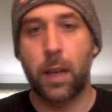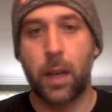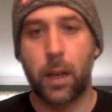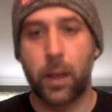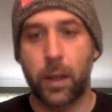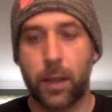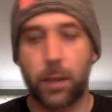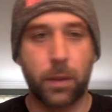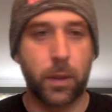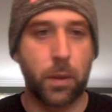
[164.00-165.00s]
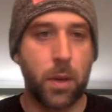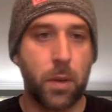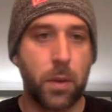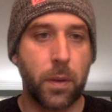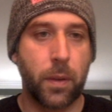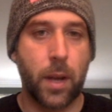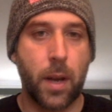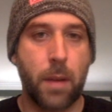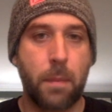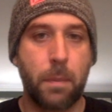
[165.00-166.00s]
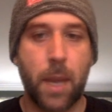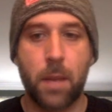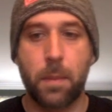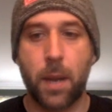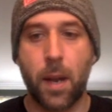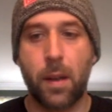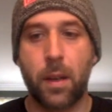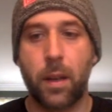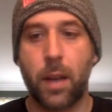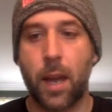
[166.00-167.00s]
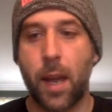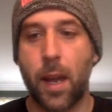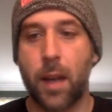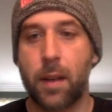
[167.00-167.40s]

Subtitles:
integrates really well with PayPal and